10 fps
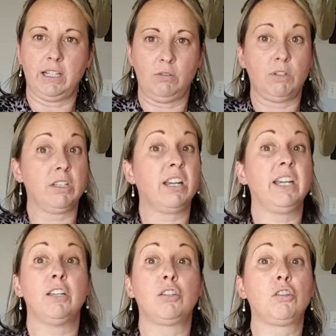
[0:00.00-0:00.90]
And you want to tie
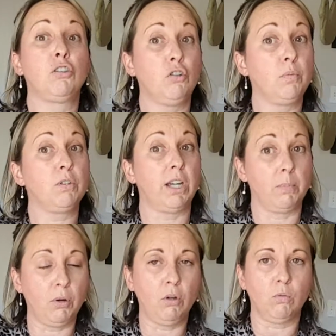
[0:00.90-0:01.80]
it super tight,
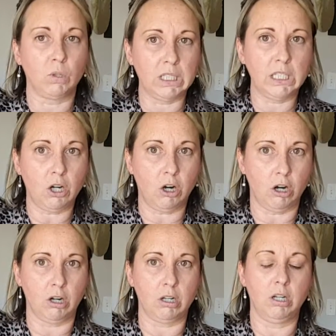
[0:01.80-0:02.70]
pull really
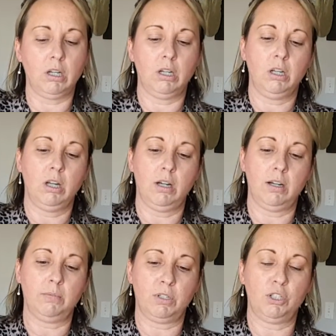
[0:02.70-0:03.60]
hard,
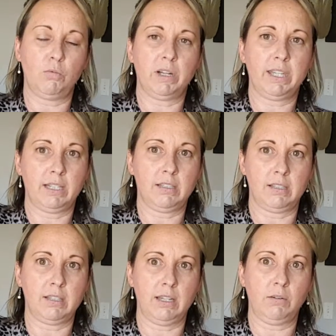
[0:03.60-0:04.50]
because you want that to
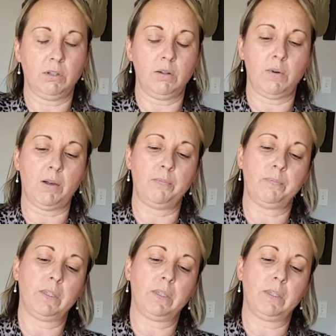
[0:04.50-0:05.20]
stay really well.